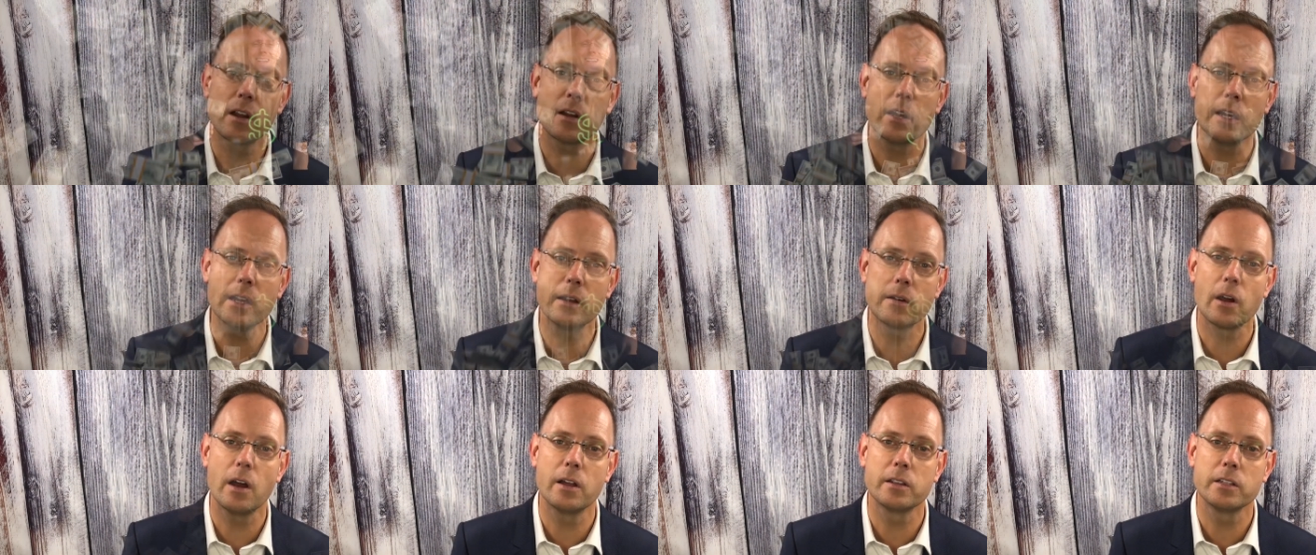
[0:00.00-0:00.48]

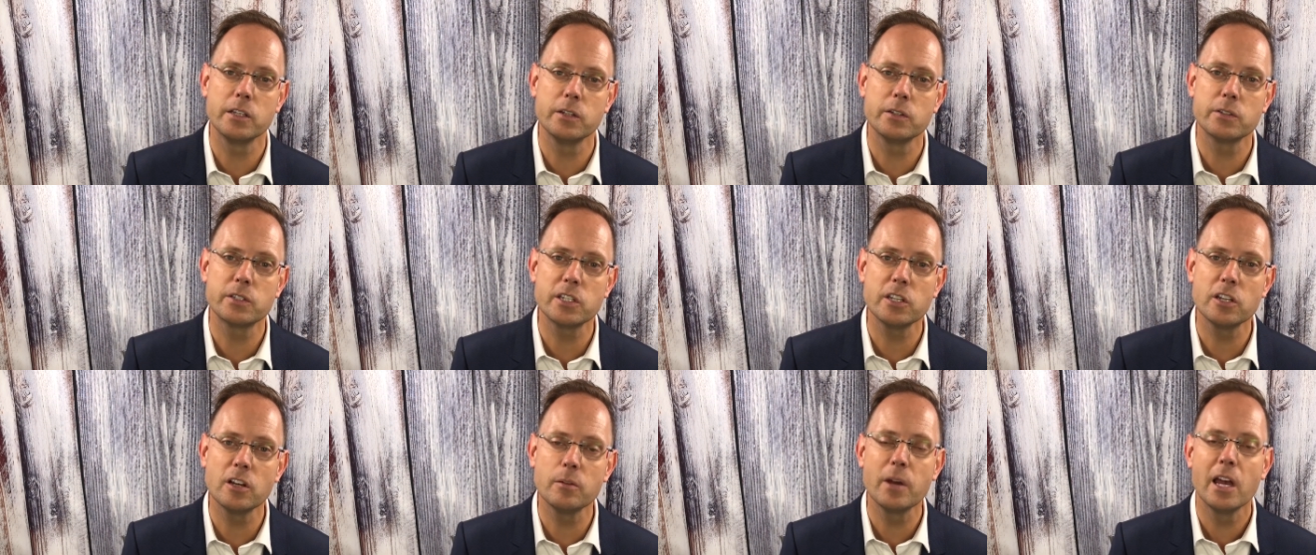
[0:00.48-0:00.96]
here on
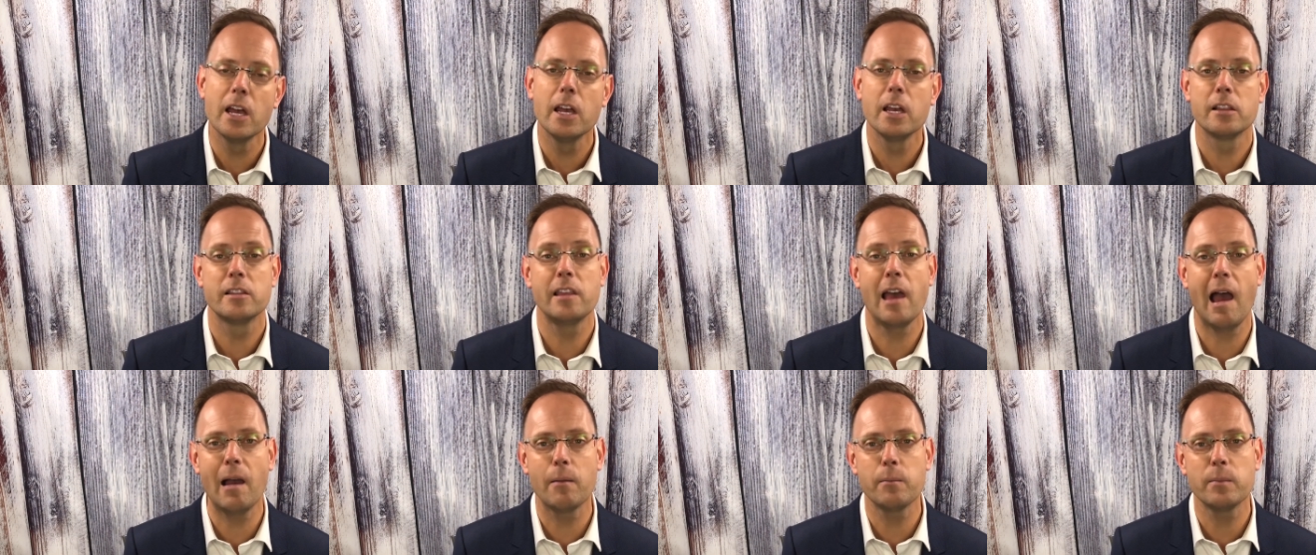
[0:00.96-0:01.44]
YouTube.
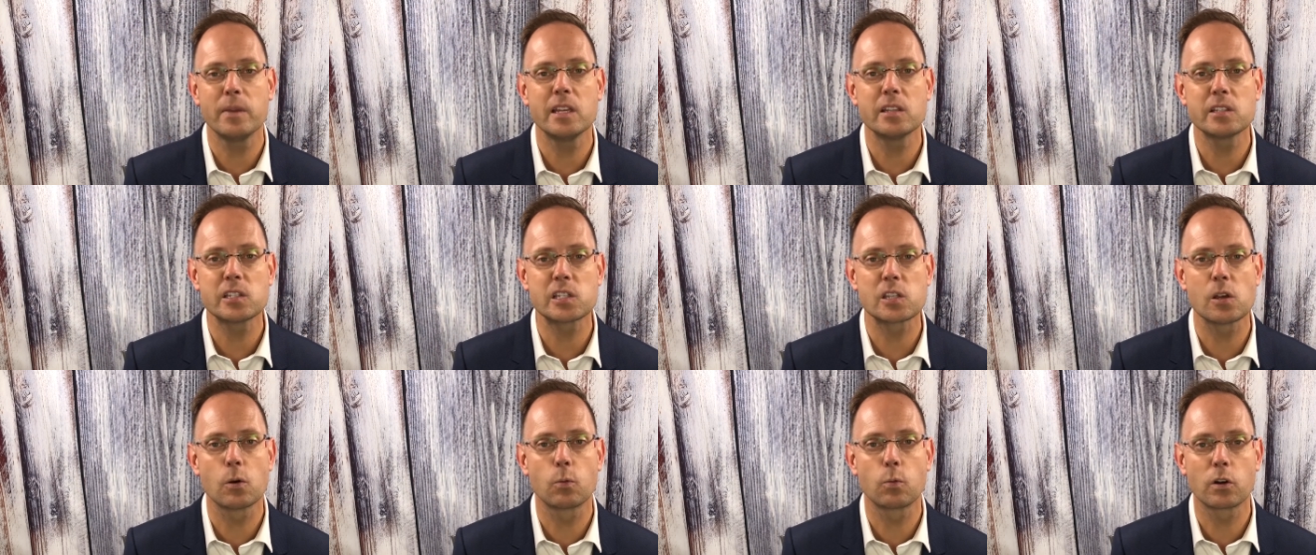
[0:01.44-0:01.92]
That
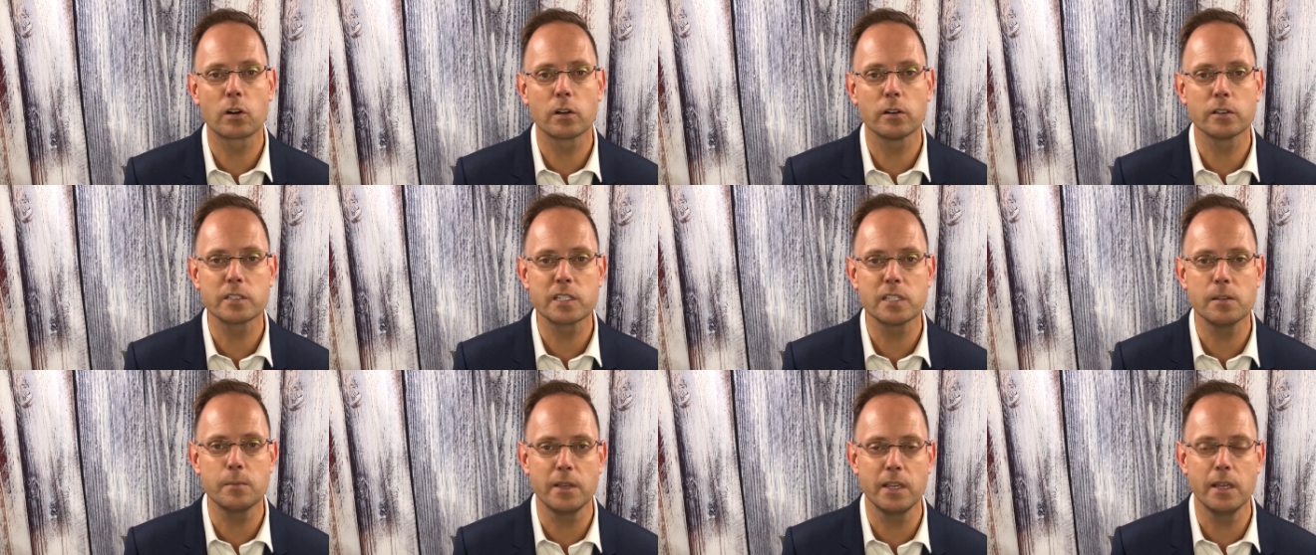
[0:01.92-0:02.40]
means the world
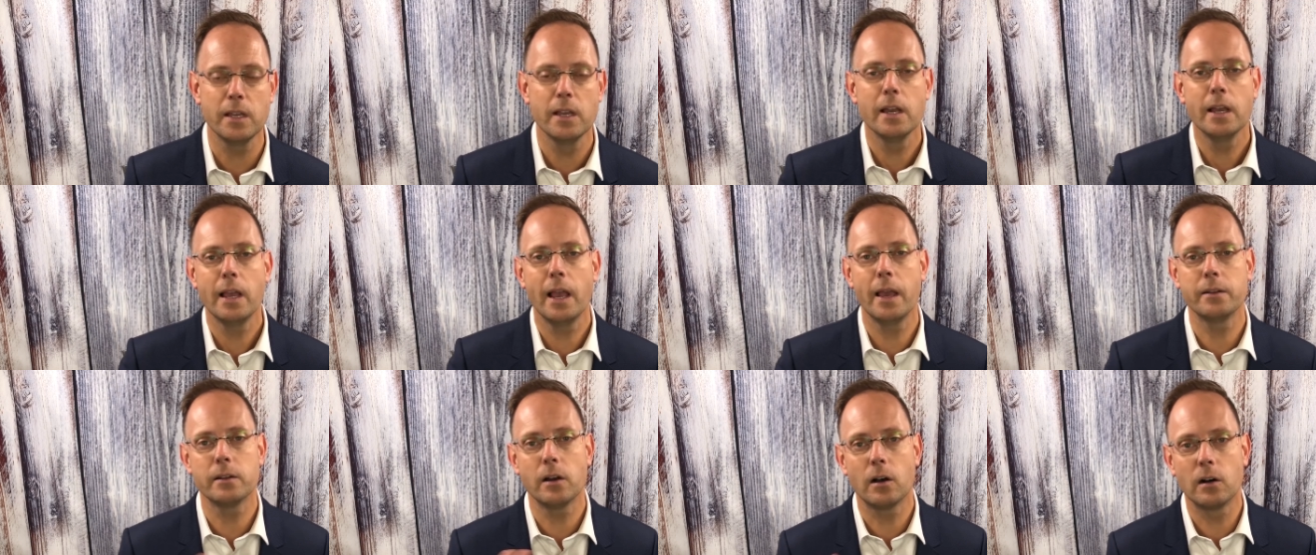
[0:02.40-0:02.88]
to me.
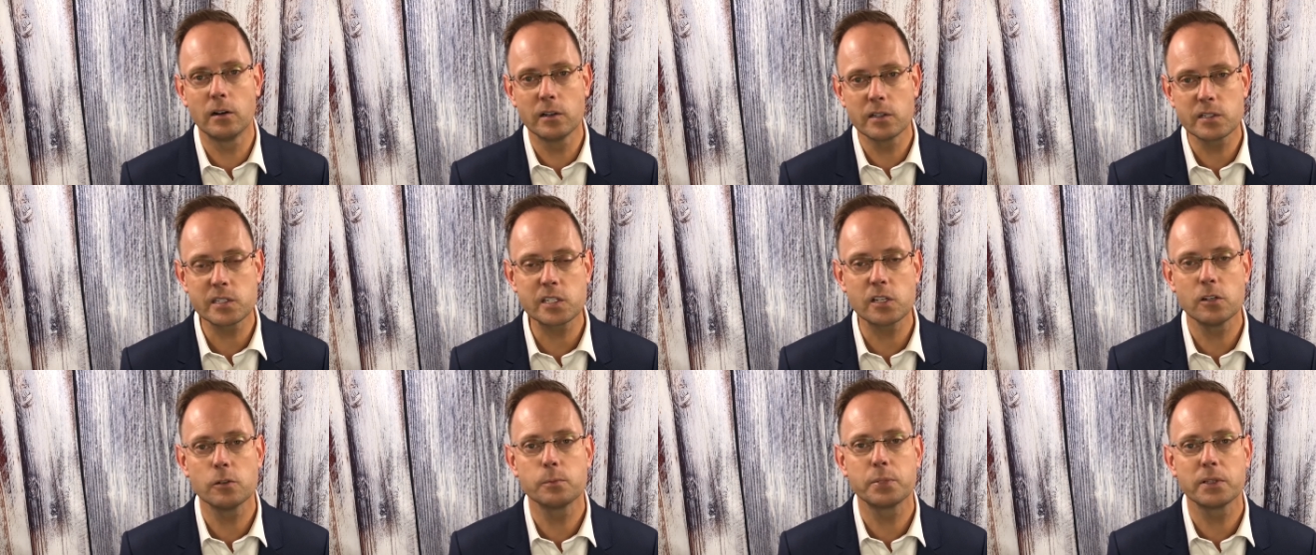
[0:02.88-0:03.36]
And
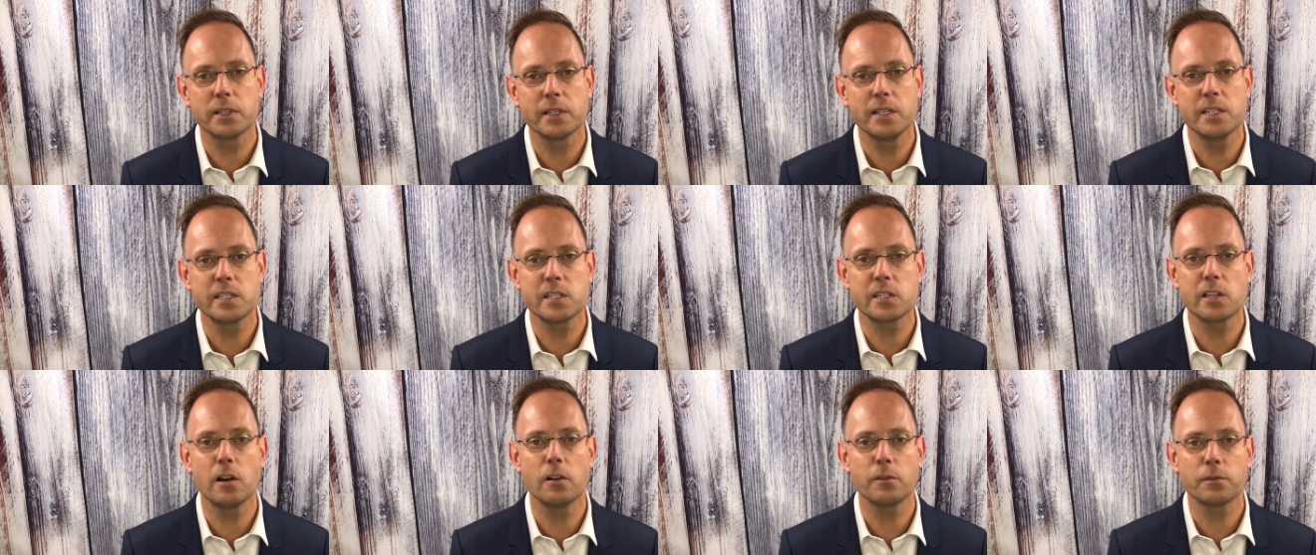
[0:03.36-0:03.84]
also,
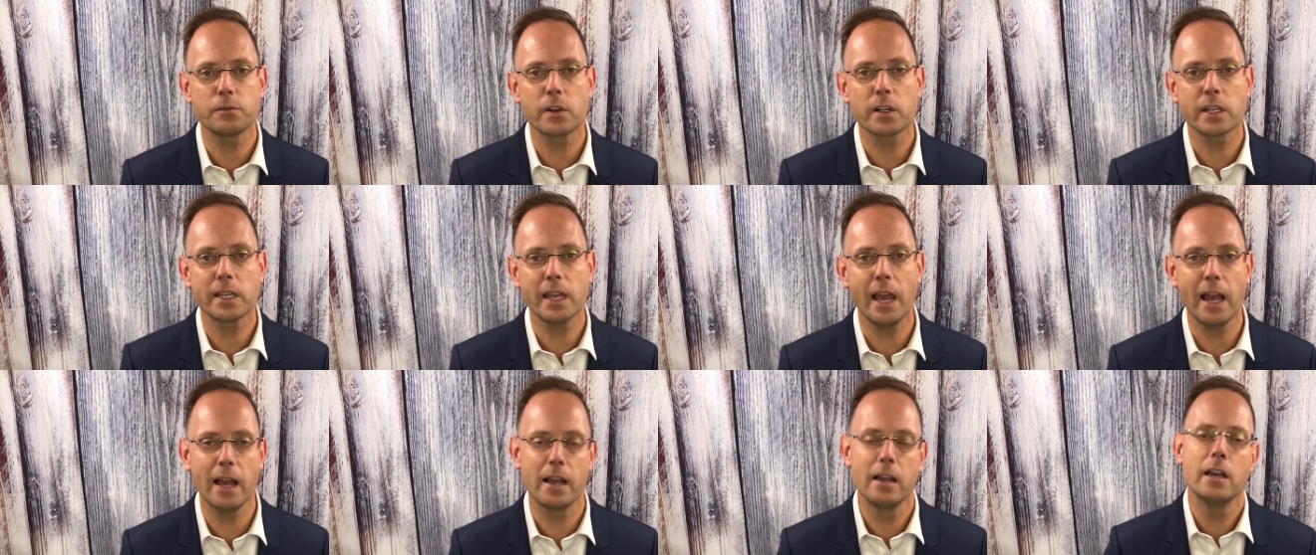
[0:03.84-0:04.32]
please don't
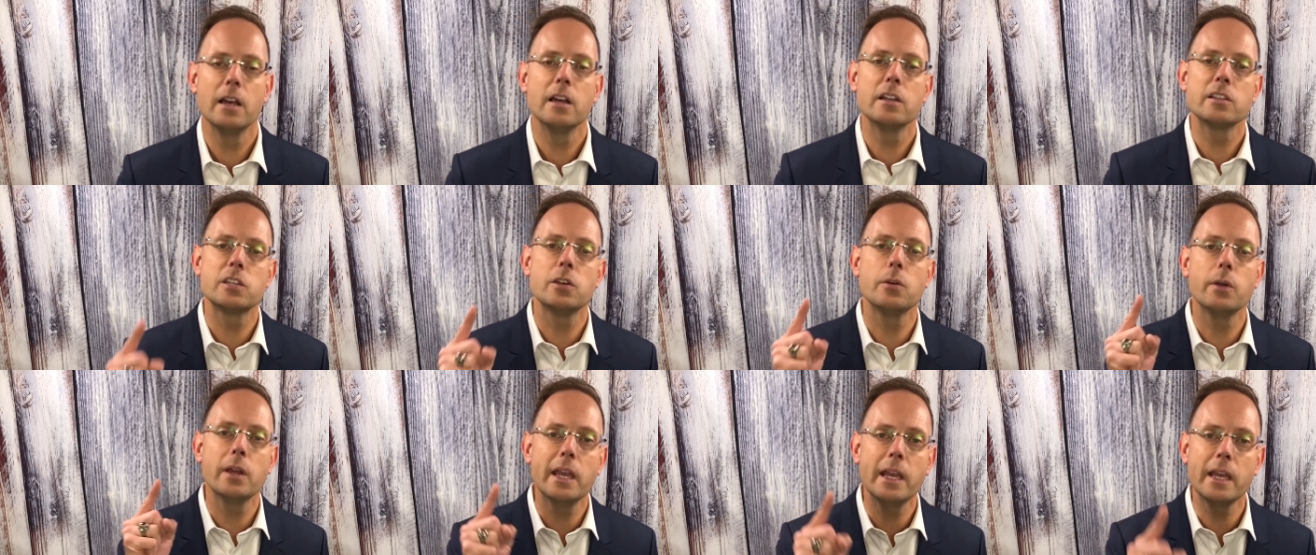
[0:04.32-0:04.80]
forget
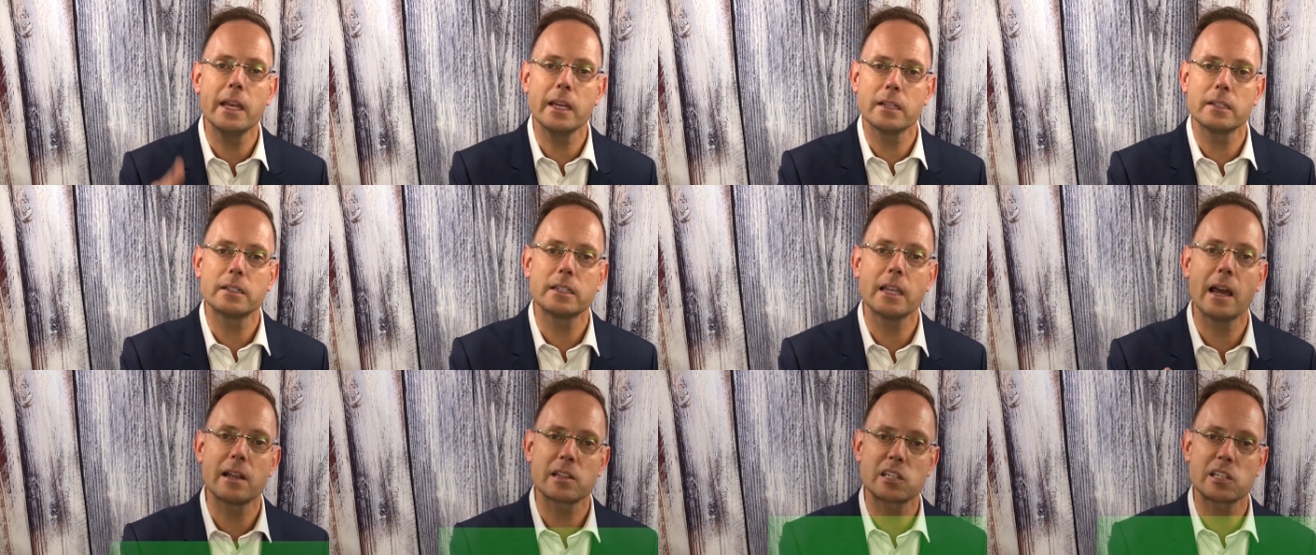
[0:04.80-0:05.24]
to hit that